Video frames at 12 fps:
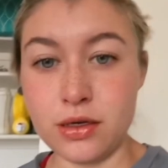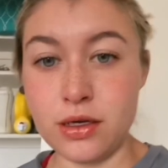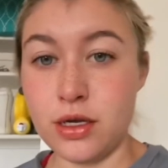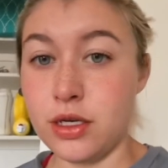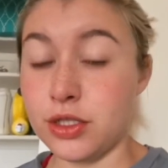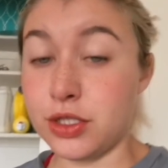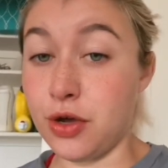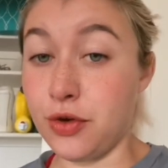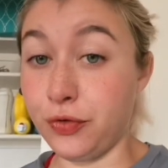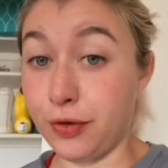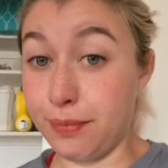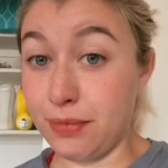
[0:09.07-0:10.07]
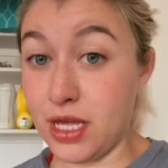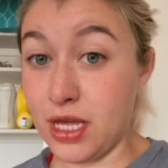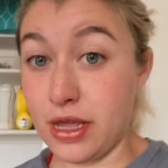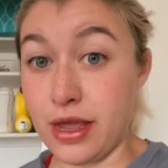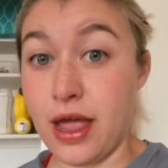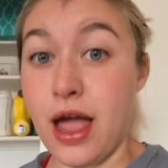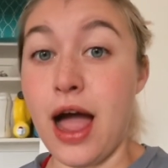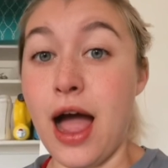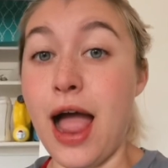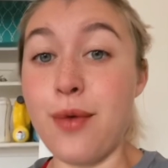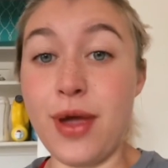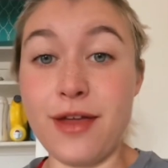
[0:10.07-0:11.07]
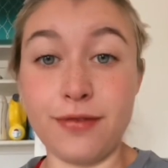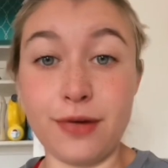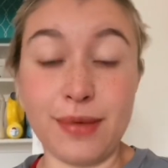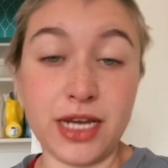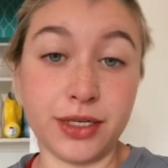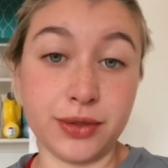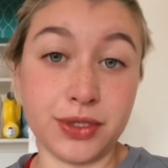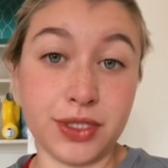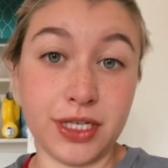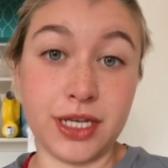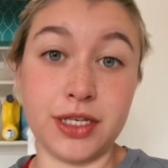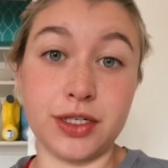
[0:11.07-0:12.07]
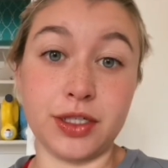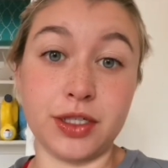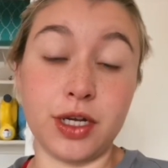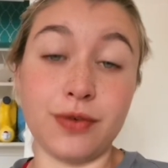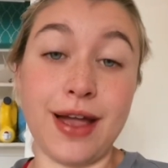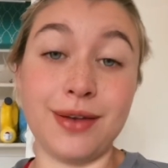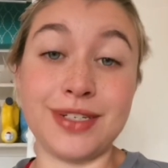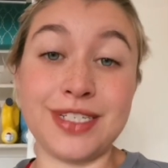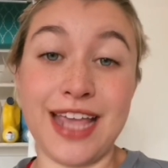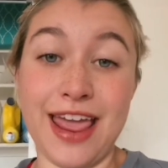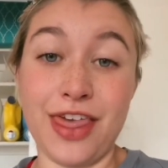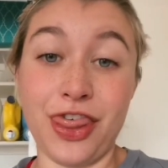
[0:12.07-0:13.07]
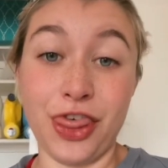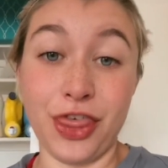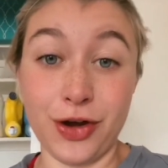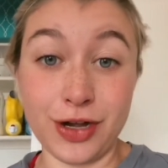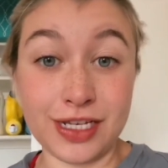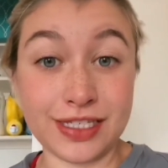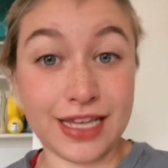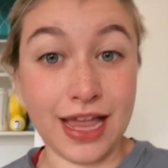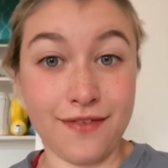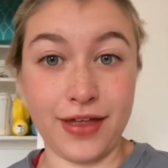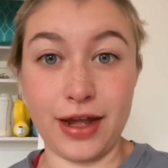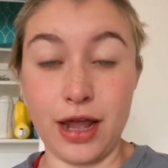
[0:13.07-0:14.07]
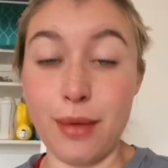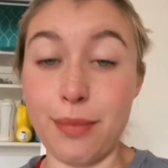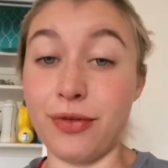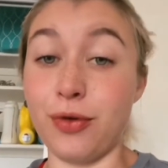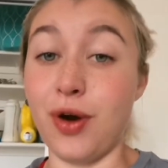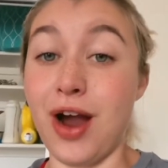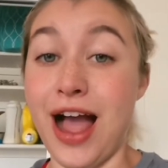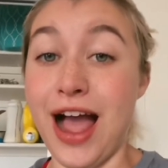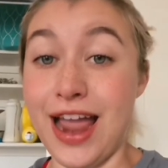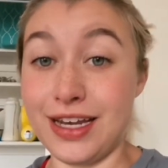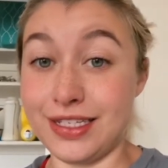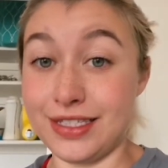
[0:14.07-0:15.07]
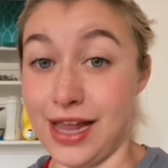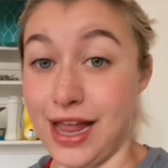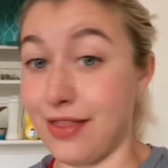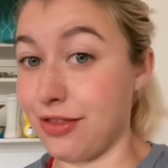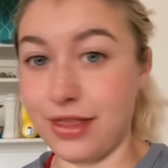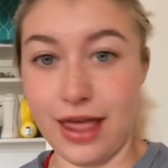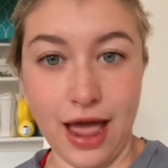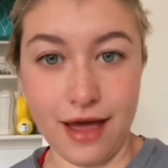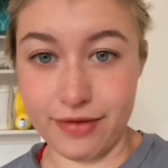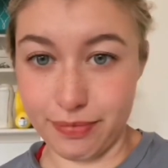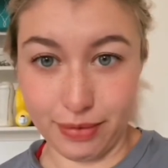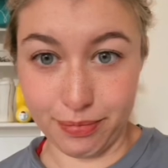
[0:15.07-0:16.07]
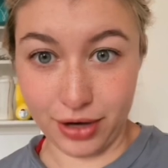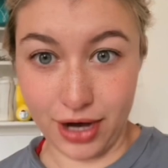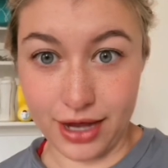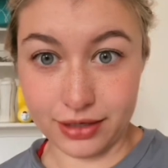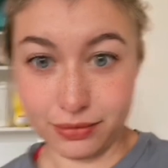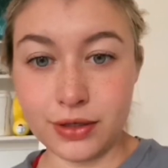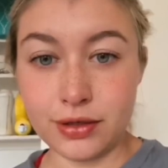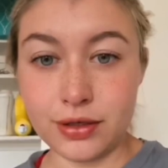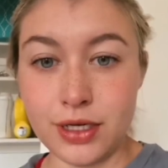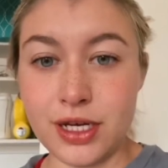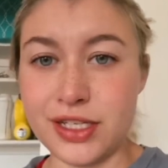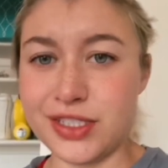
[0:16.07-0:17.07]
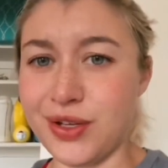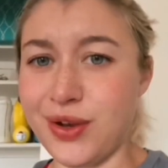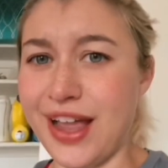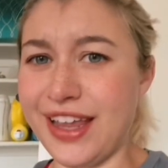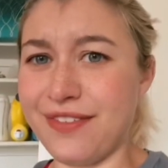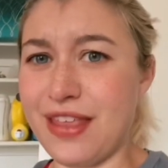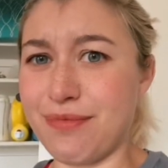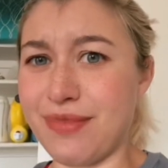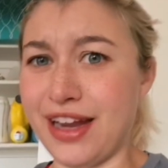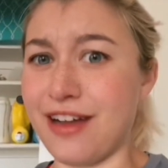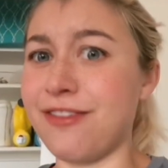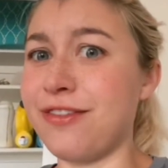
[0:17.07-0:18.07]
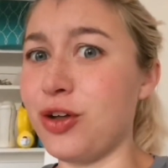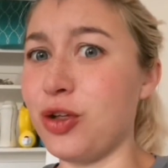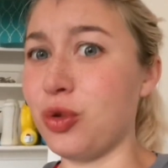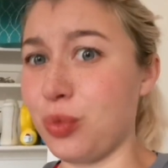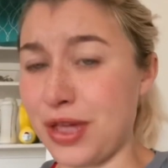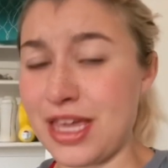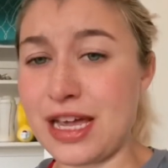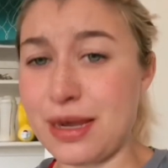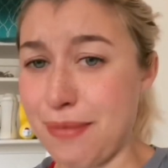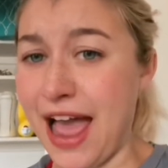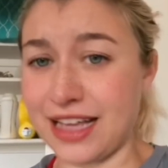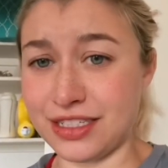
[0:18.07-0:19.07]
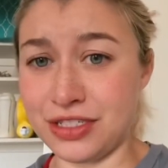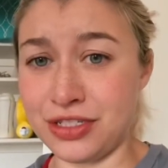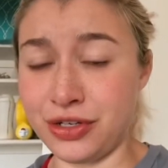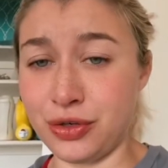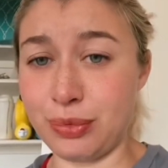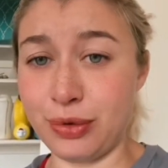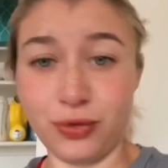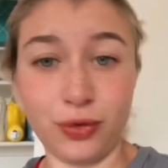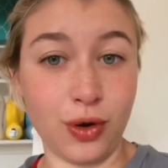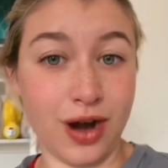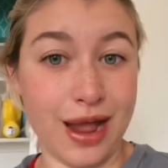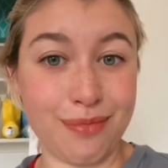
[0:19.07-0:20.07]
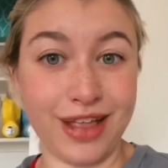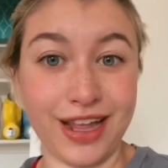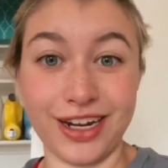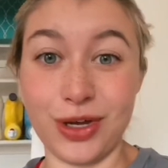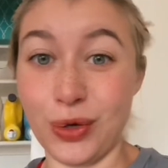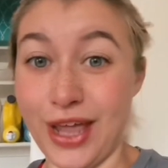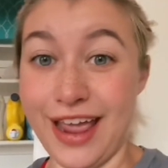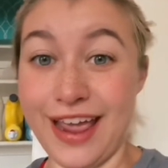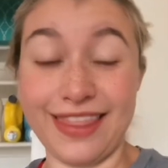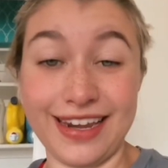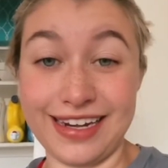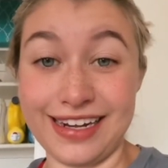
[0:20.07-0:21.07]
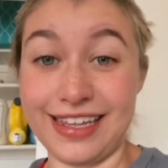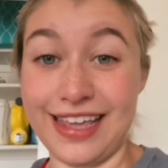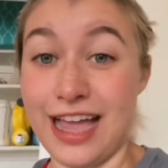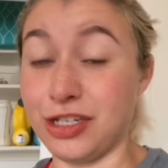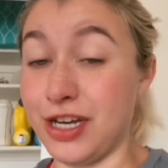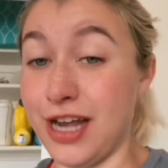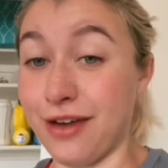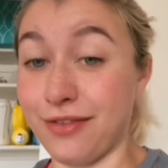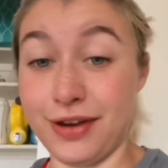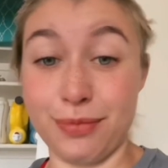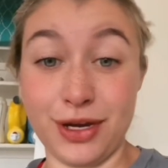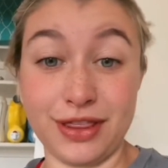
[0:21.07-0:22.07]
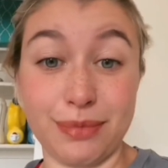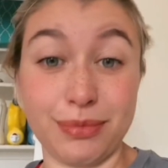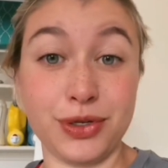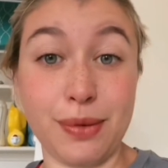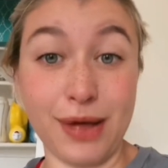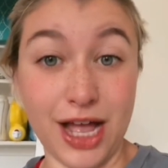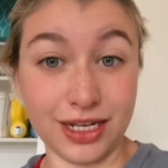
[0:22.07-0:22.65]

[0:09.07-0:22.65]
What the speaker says: So for me, I wait for my does to kindle around day 37 before I decide that they haven't been bred. So I give them like a full week past due before I'm like, okay, they didn't catch, and I rebreed them to a buck.